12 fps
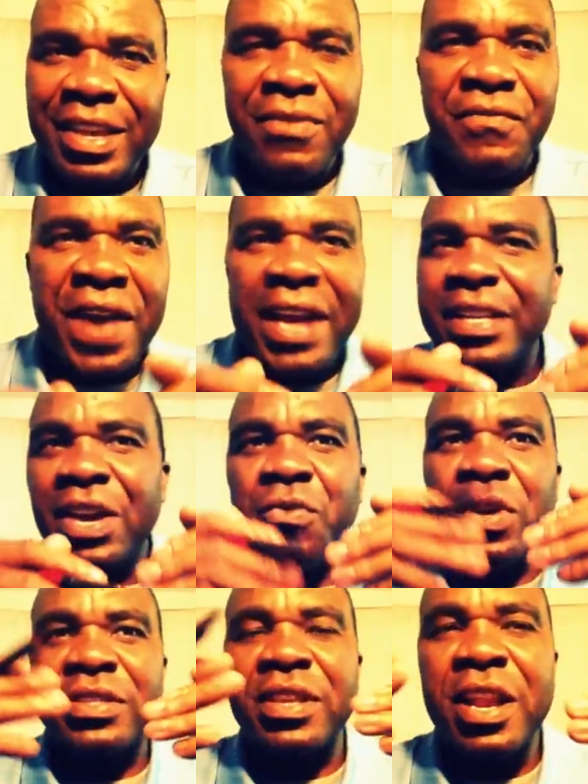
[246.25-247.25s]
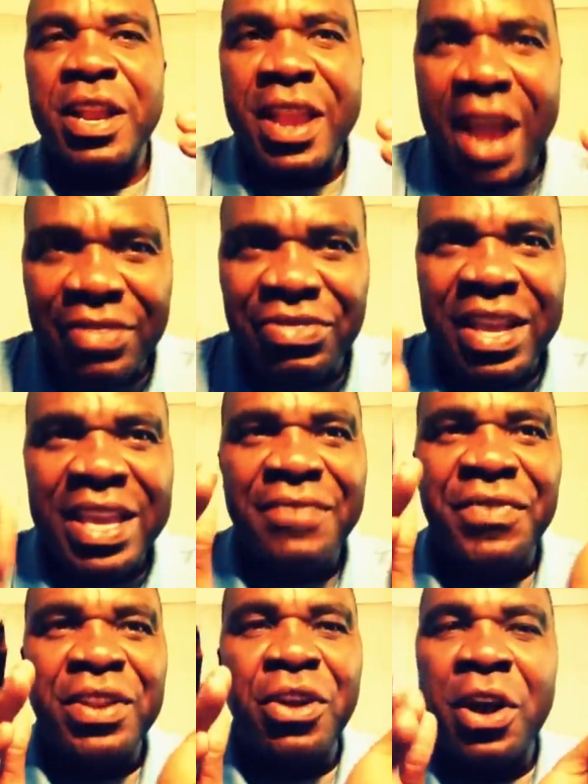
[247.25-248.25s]
In fact, there was nothing
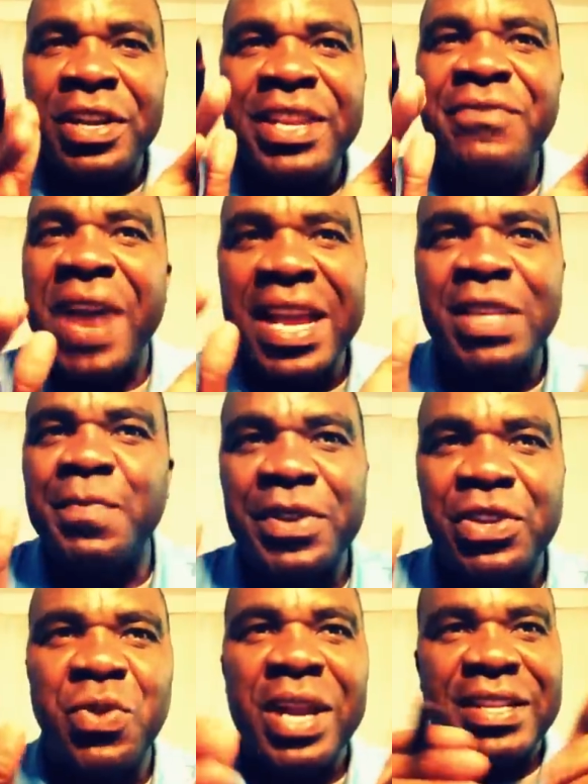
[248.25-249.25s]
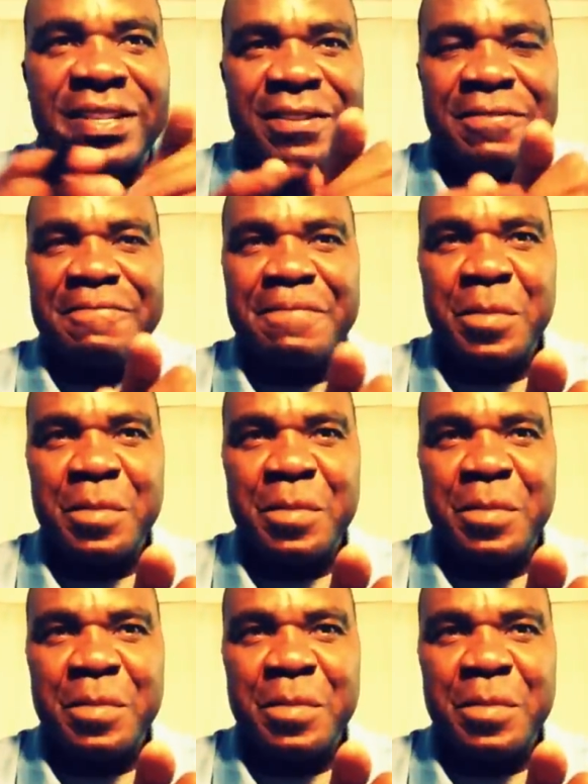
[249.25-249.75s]
even on divine spirituality.